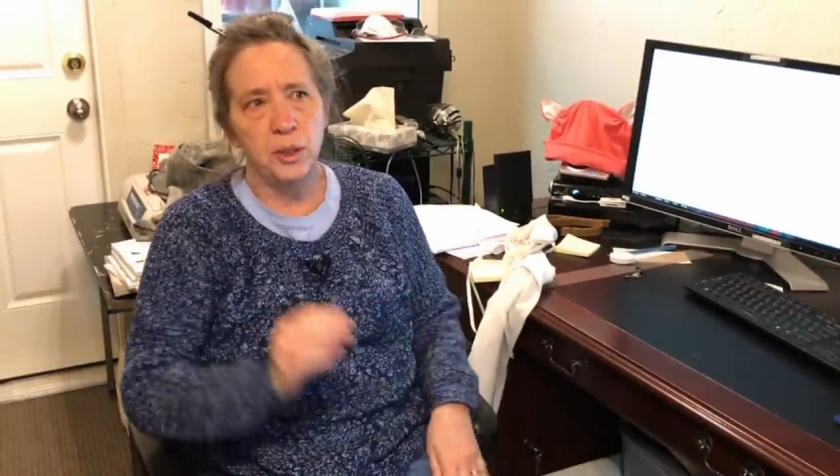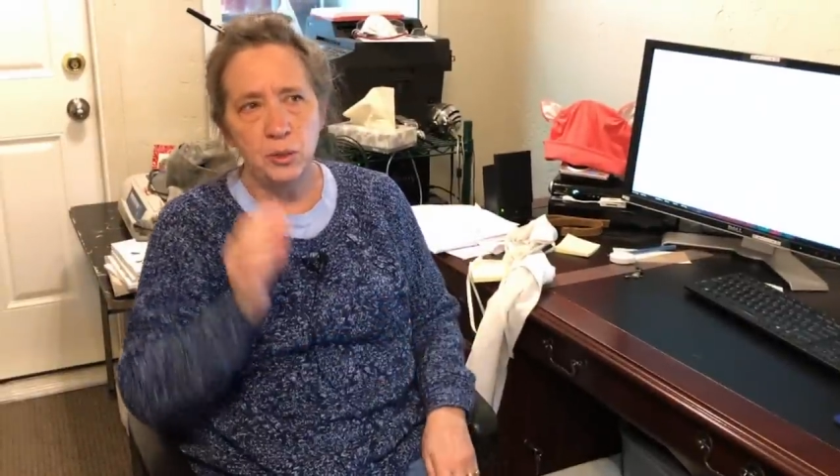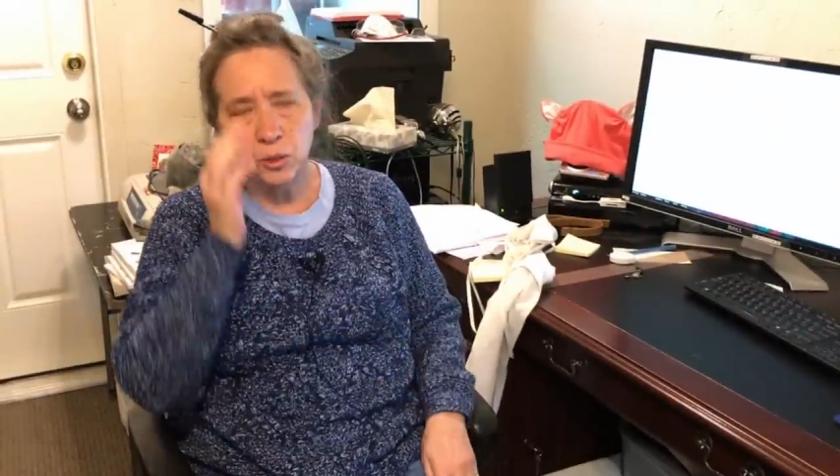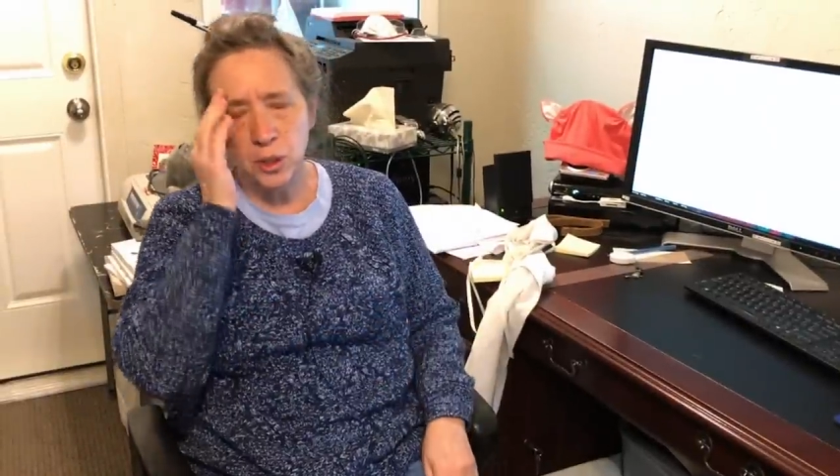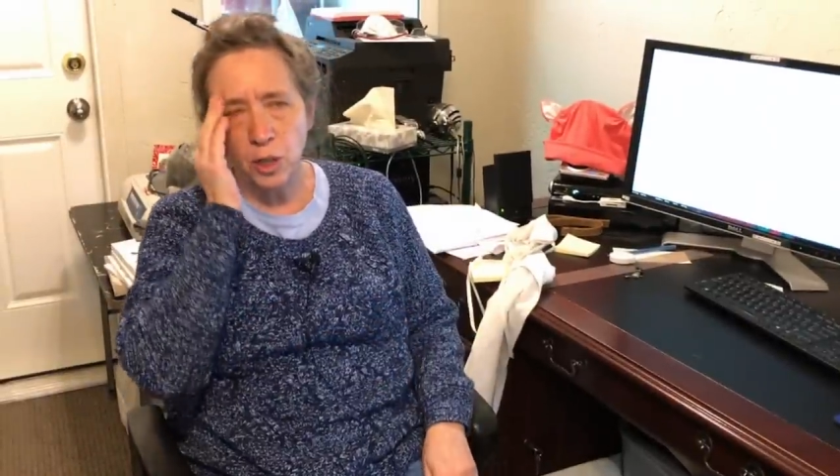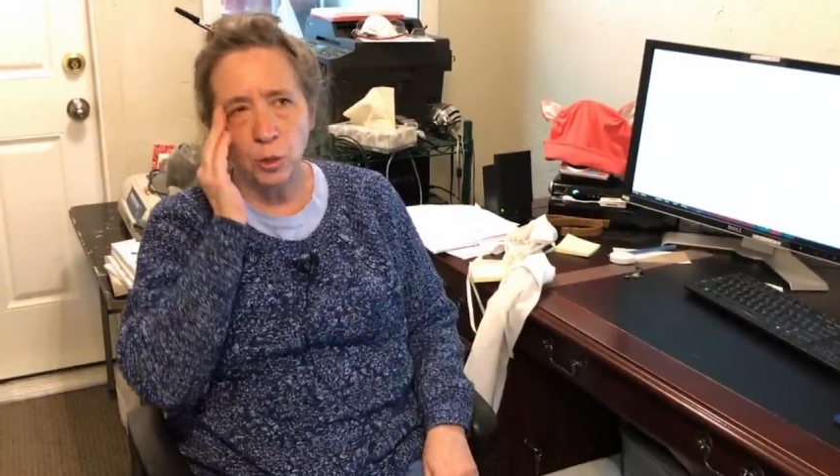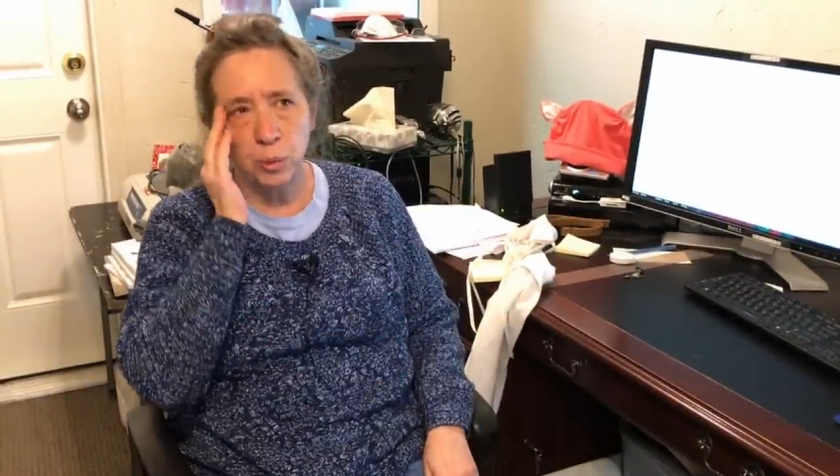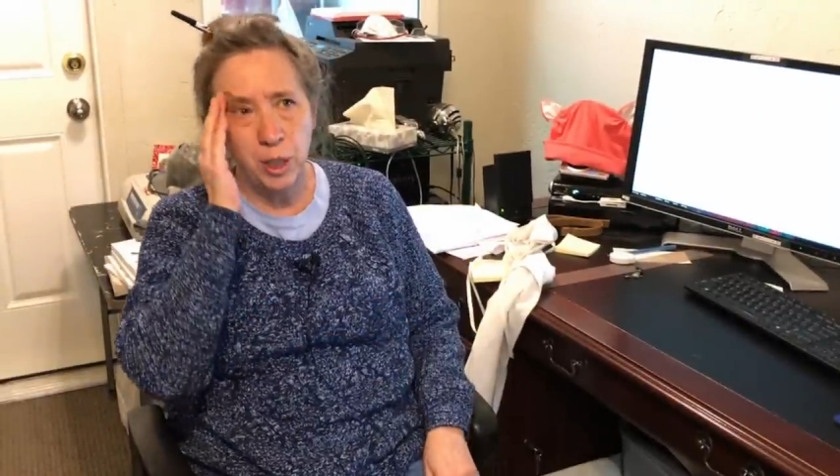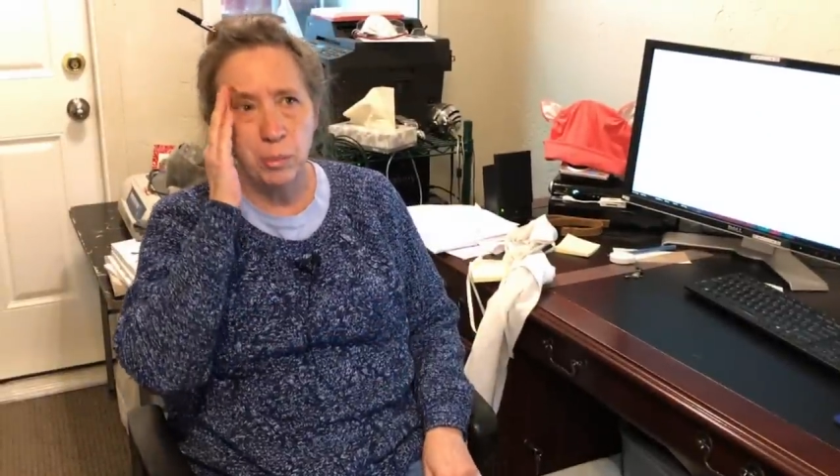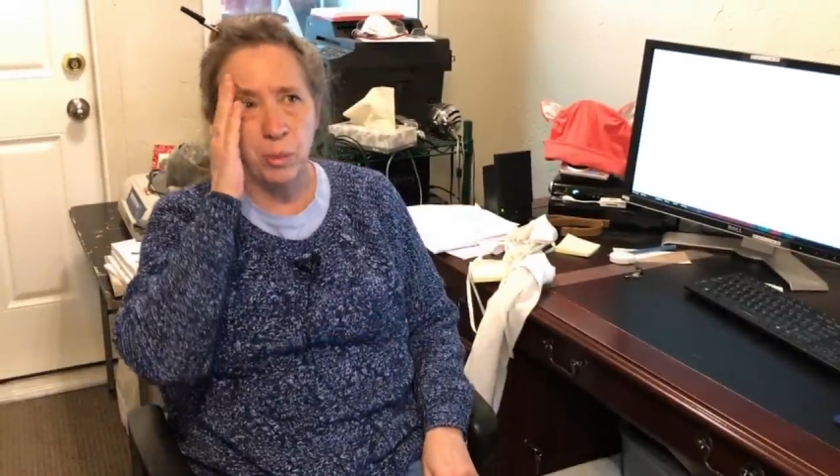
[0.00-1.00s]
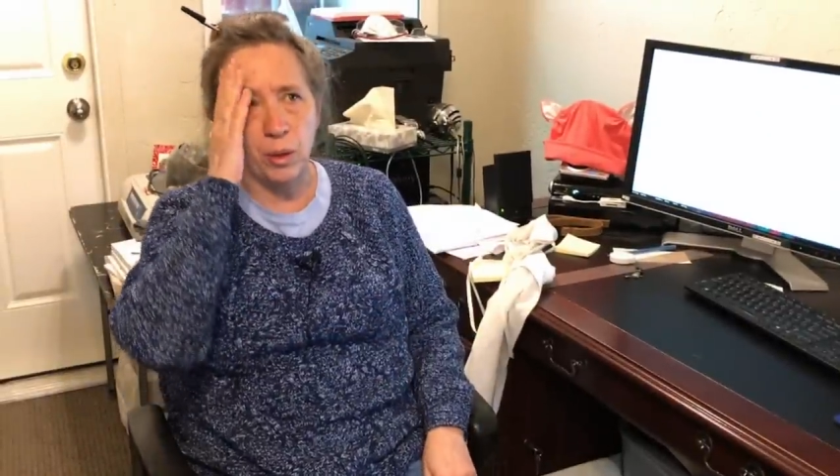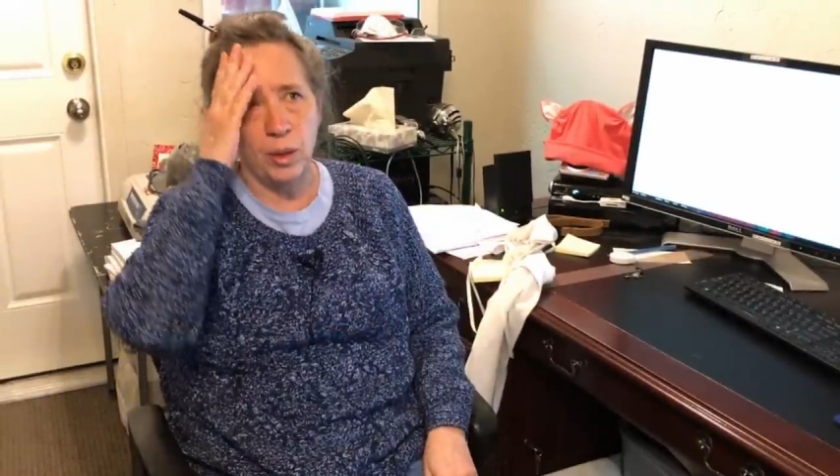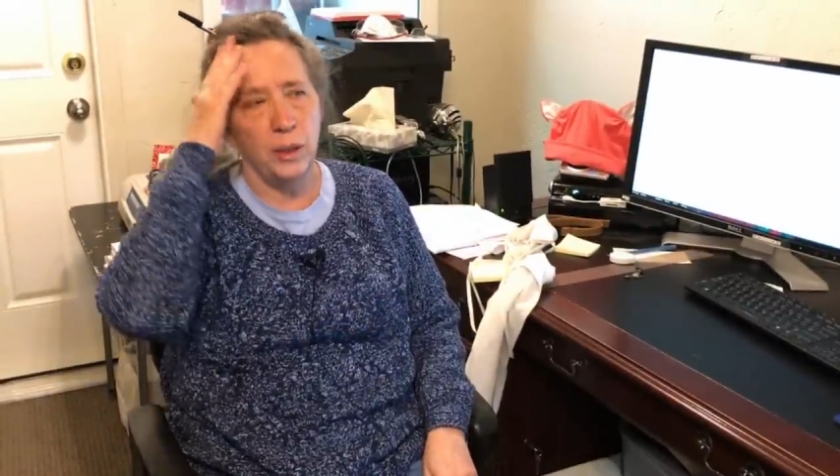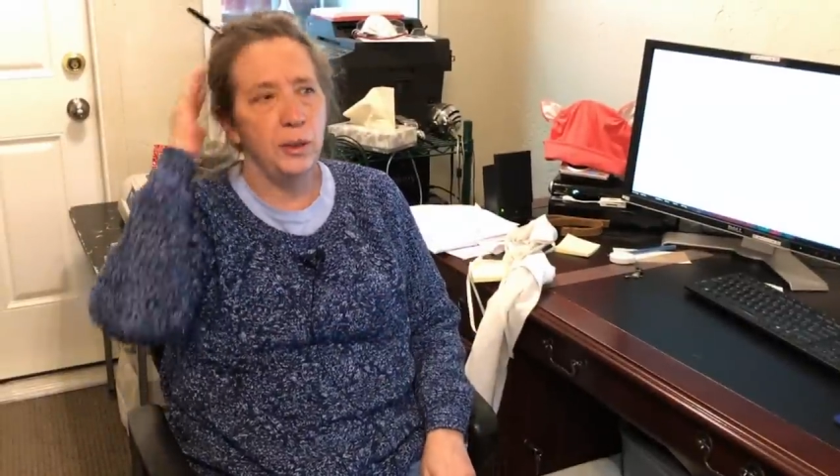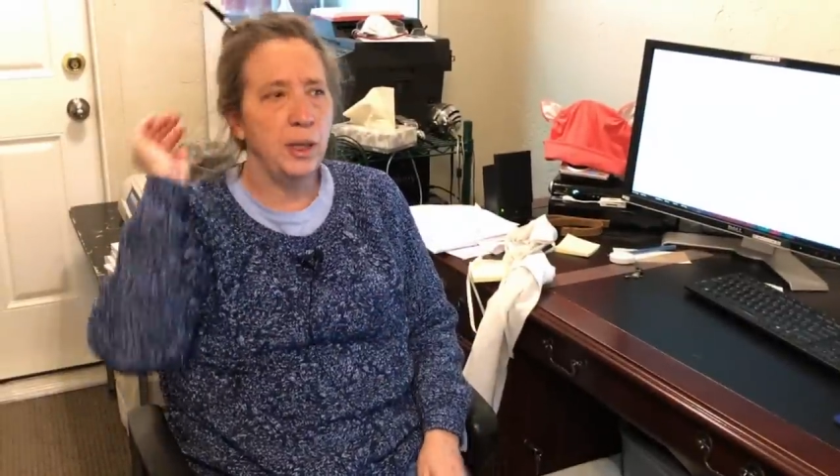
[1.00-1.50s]
these are younger
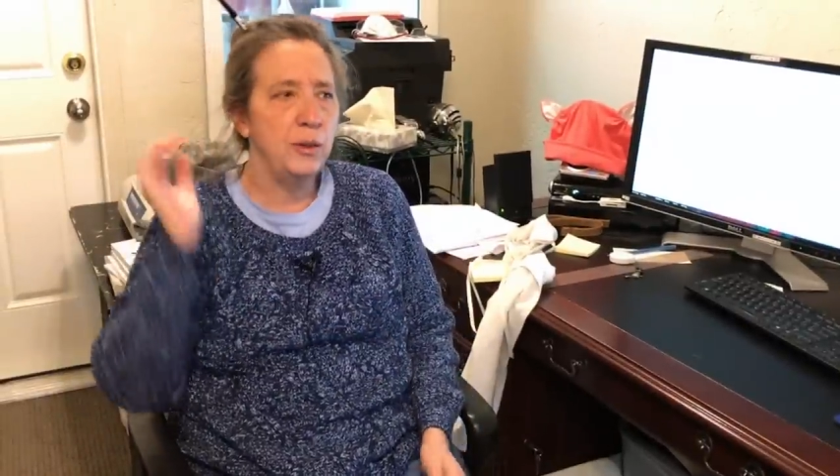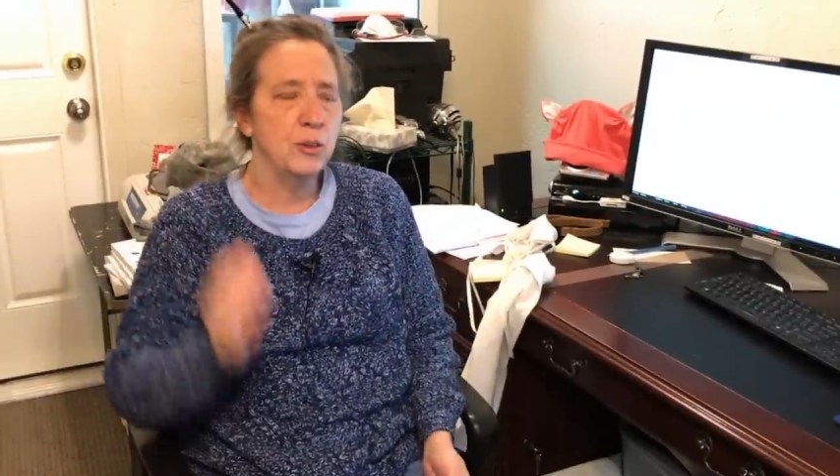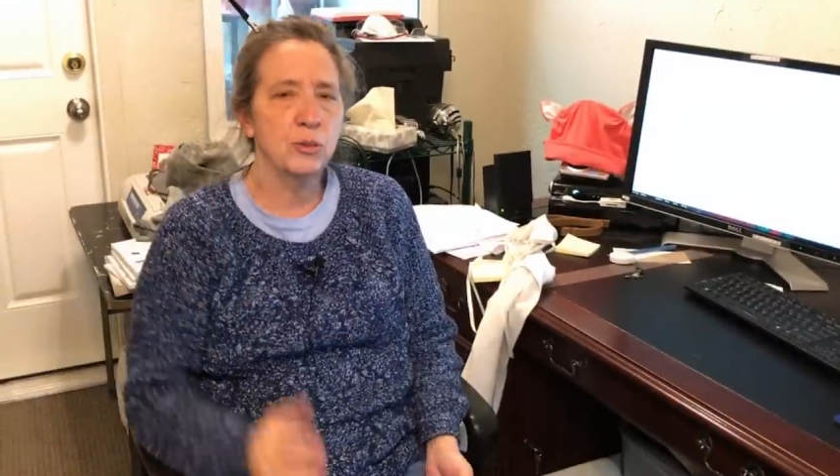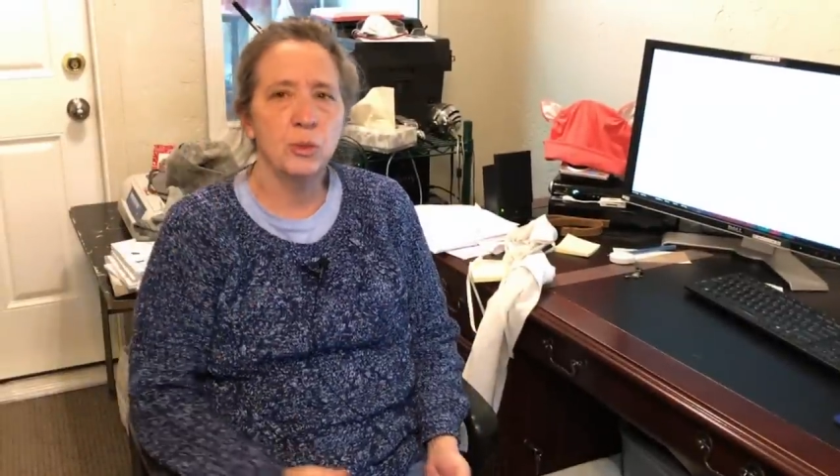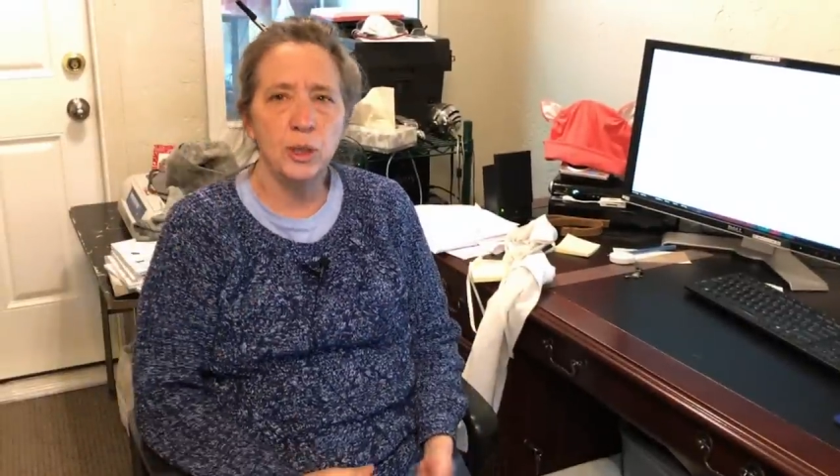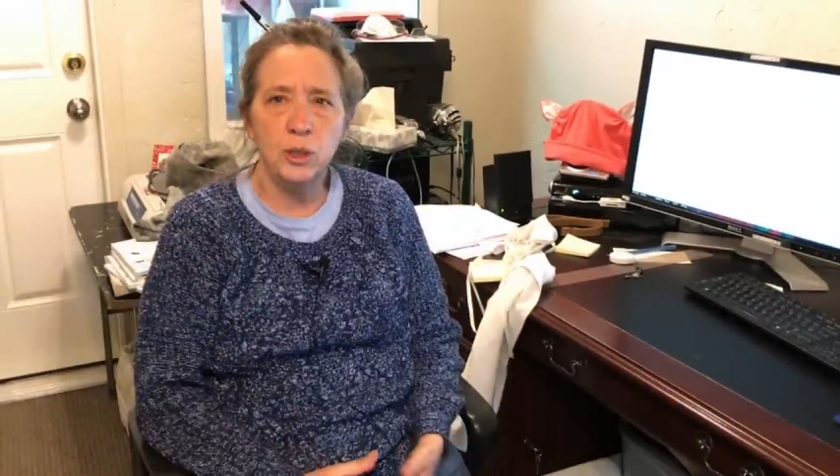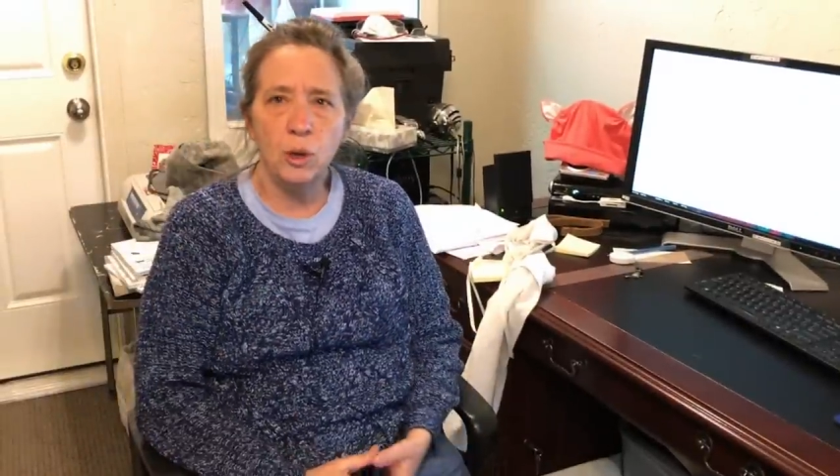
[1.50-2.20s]
people and and there's really